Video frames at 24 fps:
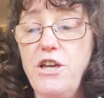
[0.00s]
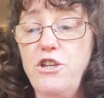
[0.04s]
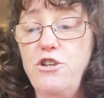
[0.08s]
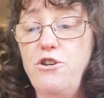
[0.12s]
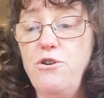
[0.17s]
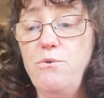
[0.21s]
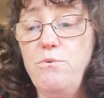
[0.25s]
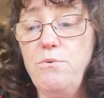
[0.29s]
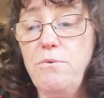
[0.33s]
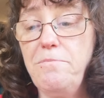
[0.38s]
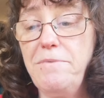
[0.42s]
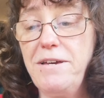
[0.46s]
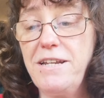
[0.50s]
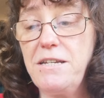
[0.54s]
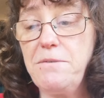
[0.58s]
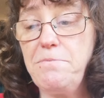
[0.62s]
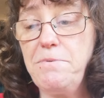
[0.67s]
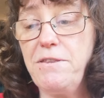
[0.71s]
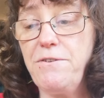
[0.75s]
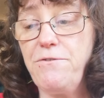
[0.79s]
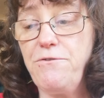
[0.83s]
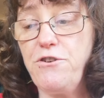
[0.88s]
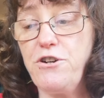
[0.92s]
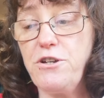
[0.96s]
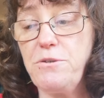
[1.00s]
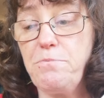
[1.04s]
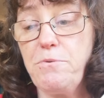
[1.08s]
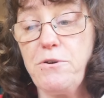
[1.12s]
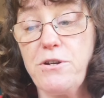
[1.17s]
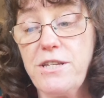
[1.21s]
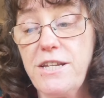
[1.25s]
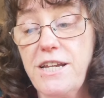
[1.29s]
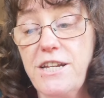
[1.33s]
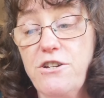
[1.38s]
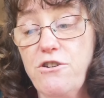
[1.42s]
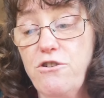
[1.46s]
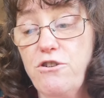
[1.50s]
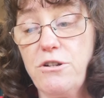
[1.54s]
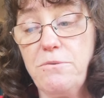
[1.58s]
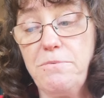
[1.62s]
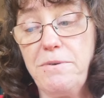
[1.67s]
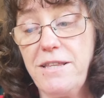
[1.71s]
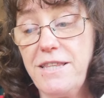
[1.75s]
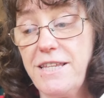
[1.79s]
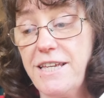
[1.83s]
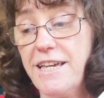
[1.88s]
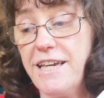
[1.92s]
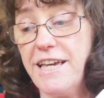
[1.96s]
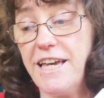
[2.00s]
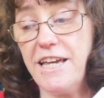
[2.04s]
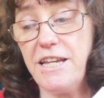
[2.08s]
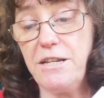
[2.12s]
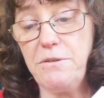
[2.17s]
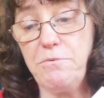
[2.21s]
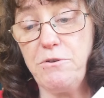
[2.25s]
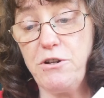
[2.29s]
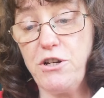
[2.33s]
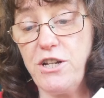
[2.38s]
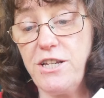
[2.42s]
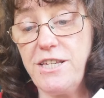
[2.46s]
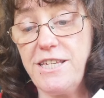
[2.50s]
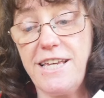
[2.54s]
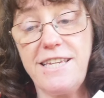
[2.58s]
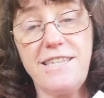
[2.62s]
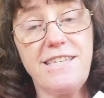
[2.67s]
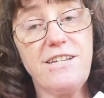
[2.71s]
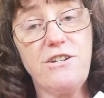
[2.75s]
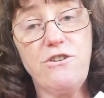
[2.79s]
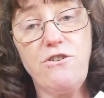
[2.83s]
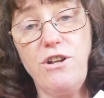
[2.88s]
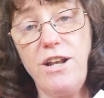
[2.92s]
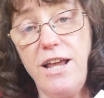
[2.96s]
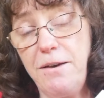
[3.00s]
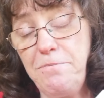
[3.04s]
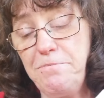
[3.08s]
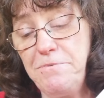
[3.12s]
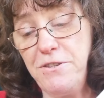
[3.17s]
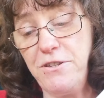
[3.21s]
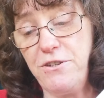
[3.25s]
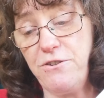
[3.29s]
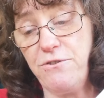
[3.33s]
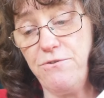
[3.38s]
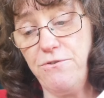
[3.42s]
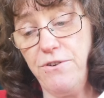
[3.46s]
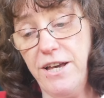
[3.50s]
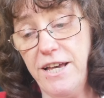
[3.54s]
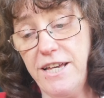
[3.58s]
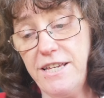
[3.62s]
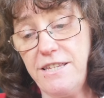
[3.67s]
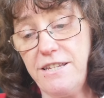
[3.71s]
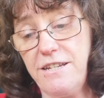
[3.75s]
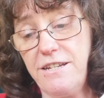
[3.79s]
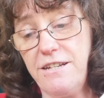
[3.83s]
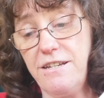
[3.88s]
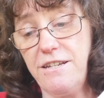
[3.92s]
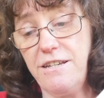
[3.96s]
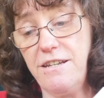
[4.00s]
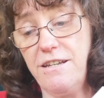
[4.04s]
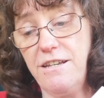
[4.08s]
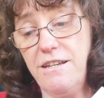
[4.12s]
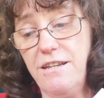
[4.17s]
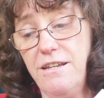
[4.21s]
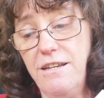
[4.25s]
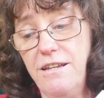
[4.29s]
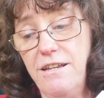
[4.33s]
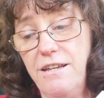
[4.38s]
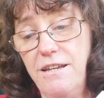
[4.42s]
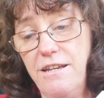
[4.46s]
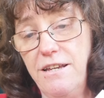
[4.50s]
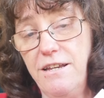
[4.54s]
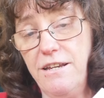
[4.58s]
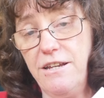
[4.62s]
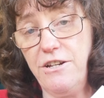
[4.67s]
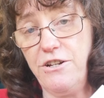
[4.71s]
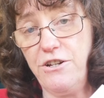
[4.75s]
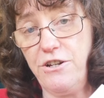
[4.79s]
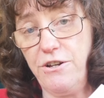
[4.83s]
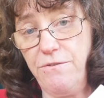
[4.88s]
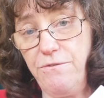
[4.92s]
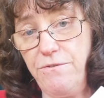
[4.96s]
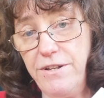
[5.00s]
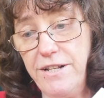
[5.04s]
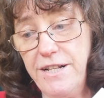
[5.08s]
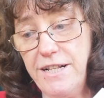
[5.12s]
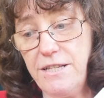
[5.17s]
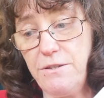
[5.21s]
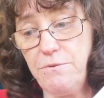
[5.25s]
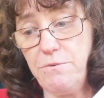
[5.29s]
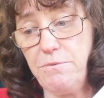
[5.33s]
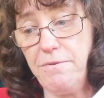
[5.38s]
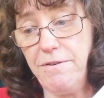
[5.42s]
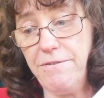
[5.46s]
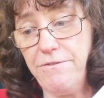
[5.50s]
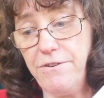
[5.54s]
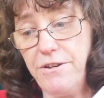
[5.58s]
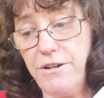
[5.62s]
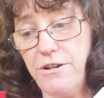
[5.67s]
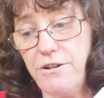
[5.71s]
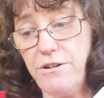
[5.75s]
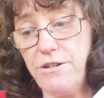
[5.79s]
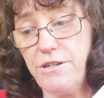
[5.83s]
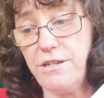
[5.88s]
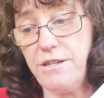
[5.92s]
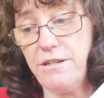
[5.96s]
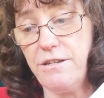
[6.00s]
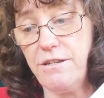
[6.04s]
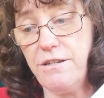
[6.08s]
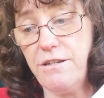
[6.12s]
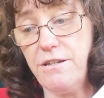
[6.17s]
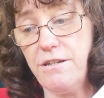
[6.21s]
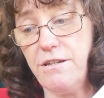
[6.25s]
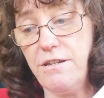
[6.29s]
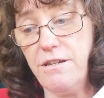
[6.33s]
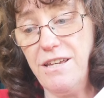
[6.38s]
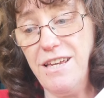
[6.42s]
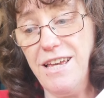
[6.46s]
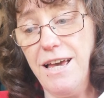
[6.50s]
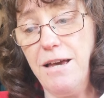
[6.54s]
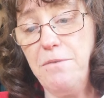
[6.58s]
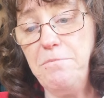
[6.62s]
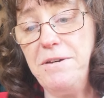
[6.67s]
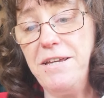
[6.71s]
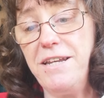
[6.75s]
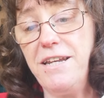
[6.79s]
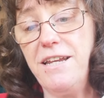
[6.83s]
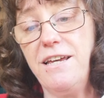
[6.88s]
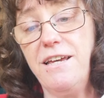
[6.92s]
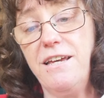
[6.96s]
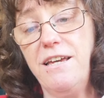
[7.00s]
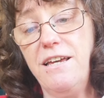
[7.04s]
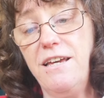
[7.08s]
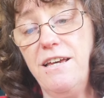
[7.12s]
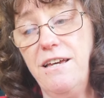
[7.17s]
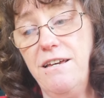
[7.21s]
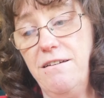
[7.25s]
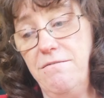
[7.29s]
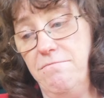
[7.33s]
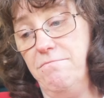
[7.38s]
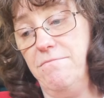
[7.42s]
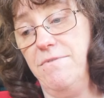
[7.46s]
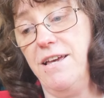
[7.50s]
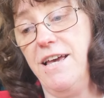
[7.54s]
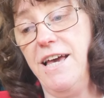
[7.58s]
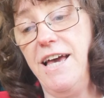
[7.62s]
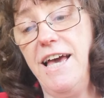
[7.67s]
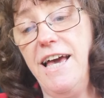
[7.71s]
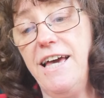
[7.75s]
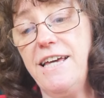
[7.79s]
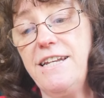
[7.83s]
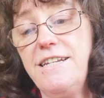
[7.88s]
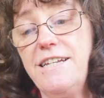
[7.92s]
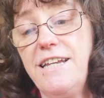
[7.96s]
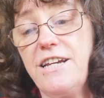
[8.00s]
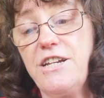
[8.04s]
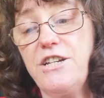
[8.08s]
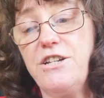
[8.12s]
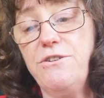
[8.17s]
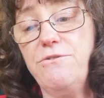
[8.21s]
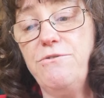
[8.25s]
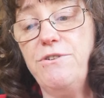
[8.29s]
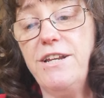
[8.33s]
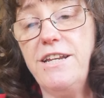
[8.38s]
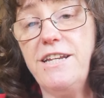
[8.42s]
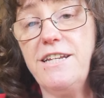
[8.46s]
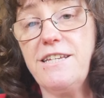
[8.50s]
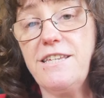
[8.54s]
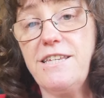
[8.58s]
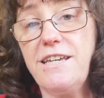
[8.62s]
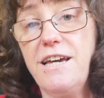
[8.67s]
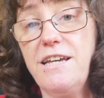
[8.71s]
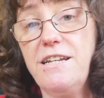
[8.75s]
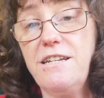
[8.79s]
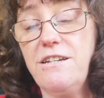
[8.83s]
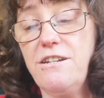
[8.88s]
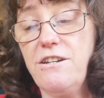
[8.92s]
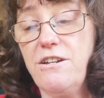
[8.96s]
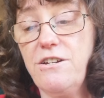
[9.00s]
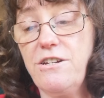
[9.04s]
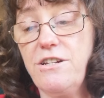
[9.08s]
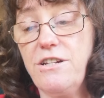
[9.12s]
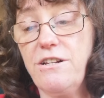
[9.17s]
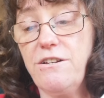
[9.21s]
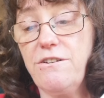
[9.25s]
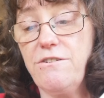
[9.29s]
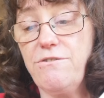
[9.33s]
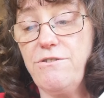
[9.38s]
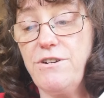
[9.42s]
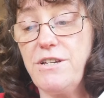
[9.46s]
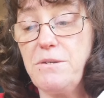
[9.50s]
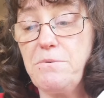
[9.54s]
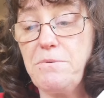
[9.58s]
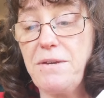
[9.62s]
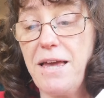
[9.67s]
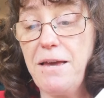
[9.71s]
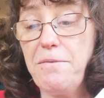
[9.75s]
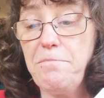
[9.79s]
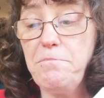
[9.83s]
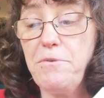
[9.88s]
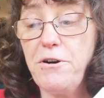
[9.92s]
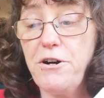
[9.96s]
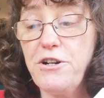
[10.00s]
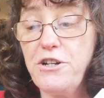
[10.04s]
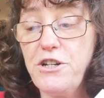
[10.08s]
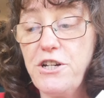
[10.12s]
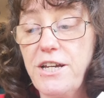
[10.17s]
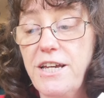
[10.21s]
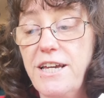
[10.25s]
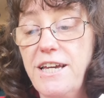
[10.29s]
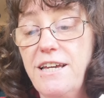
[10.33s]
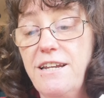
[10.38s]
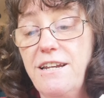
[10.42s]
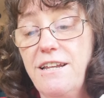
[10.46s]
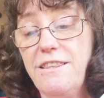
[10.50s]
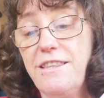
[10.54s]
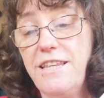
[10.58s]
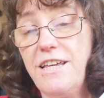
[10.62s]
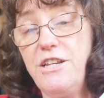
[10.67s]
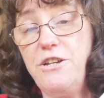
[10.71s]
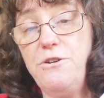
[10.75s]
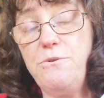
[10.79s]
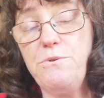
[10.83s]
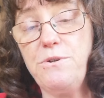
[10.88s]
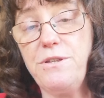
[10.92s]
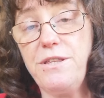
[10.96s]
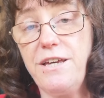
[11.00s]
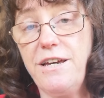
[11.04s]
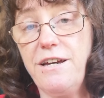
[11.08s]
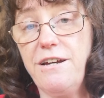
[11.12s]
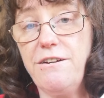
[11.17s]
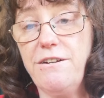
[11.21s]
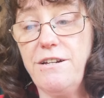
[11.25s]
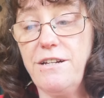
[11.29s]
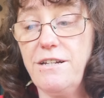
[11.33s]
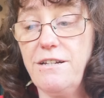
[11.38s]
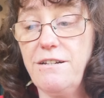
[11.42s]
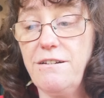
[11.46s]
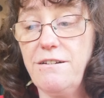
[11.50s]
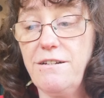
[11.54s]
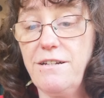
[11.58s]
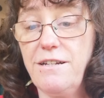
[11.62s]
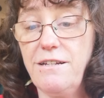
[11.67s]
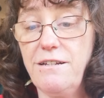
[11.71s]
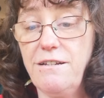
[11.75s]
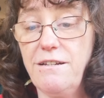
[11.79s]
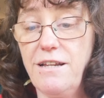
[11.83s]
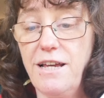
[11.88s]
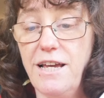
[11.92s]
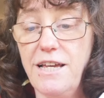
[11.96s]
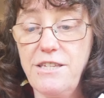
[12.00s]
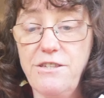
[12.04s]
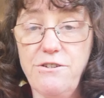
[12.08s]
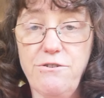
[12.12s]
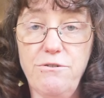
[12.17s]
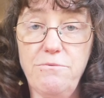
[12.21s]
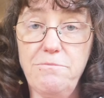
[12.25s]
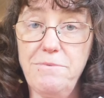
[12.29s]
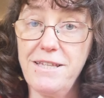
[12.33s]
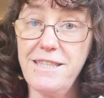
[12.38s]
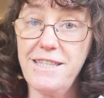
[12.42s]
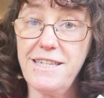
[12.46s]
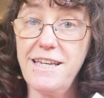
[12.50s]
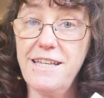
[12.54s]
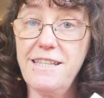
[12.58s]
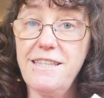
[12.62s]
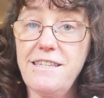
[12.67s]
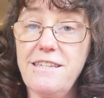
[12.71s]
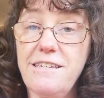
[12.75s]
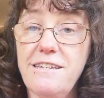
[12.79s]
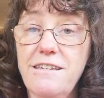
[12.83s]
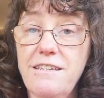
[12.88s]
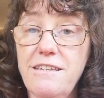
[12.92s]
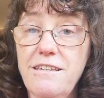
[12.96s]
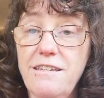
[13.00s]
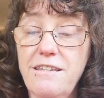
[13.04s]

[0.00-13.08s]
You were meant to be the first person I told about the engagement, she says. It all happened so fast. She fiddles with my fingers. I mean, I hadn't actually really decided until Chris came barging in and then you were there and I saw it made sense.